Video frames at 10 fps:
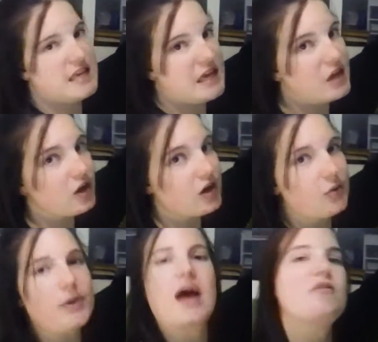here.
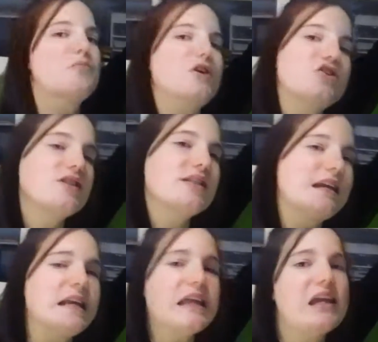We haven't purchased
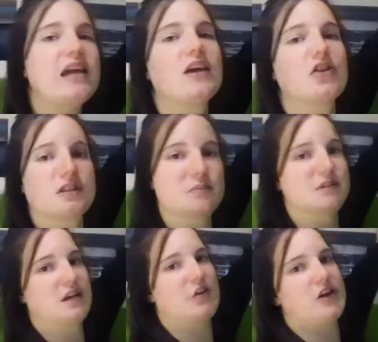any Christmas
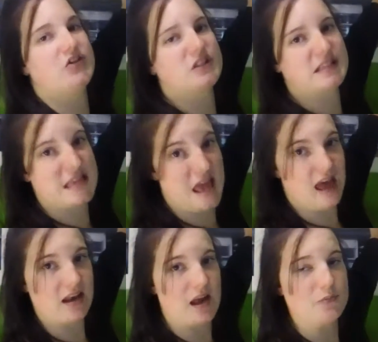decorations
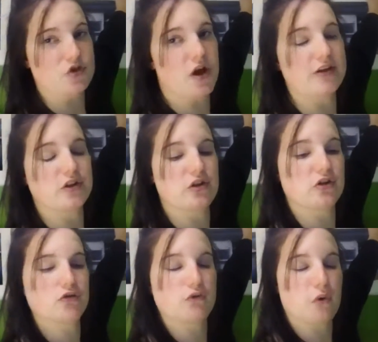yet. I'm trying to
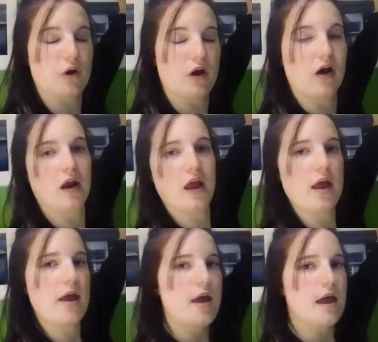look for
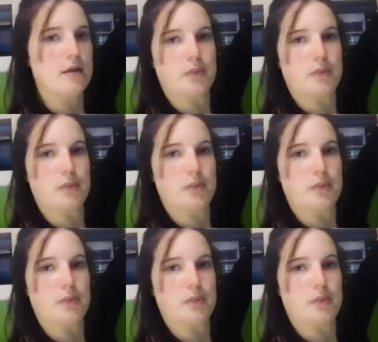a